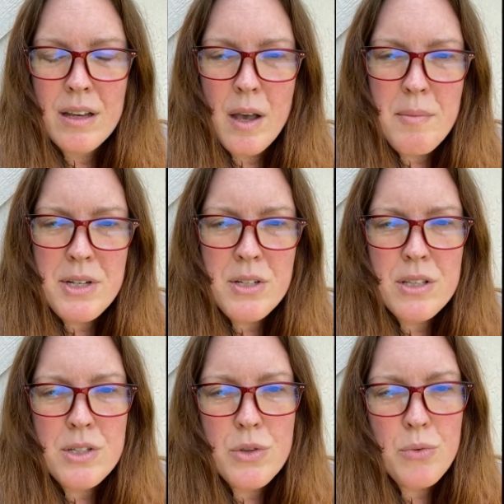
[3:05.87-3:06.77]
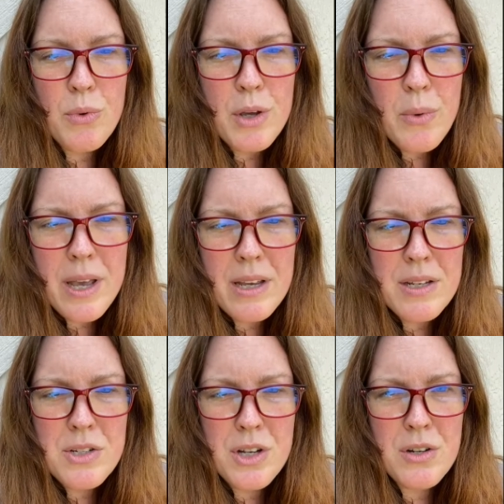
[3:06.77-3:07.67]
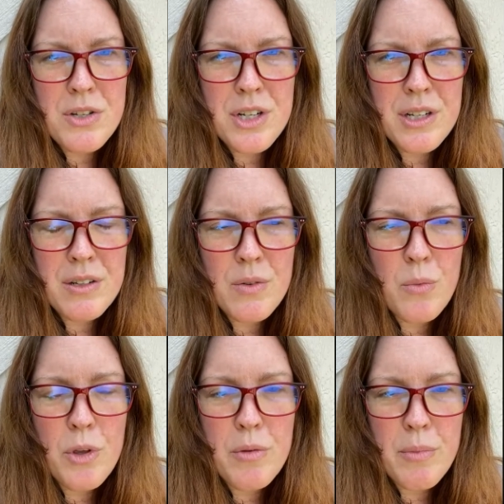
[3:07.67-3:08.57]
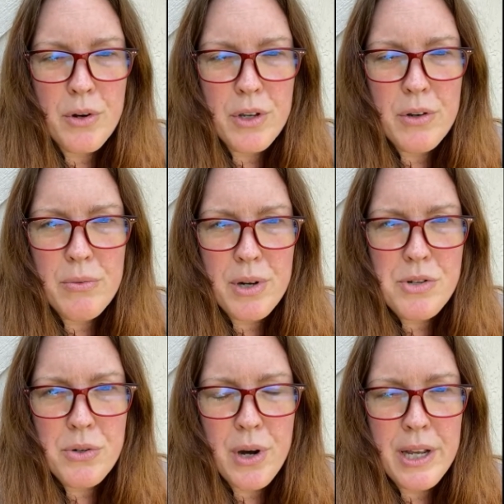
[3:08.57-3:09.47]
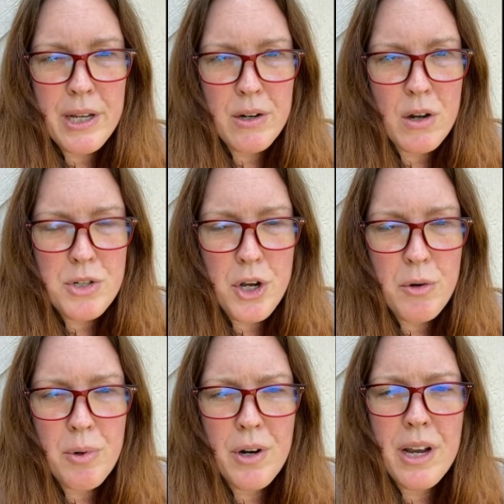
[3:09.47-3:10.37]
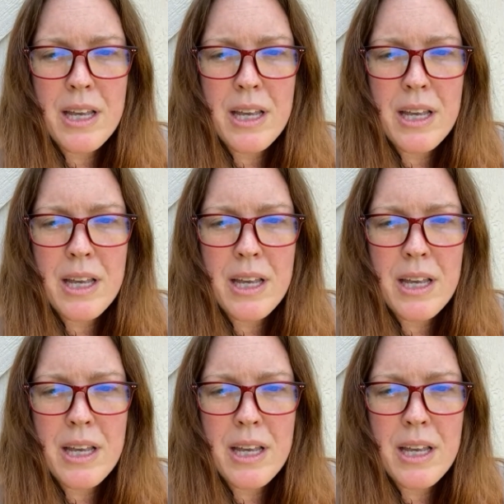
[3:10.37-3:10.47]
come into this three-way conjunction with Mercury retrograde in October.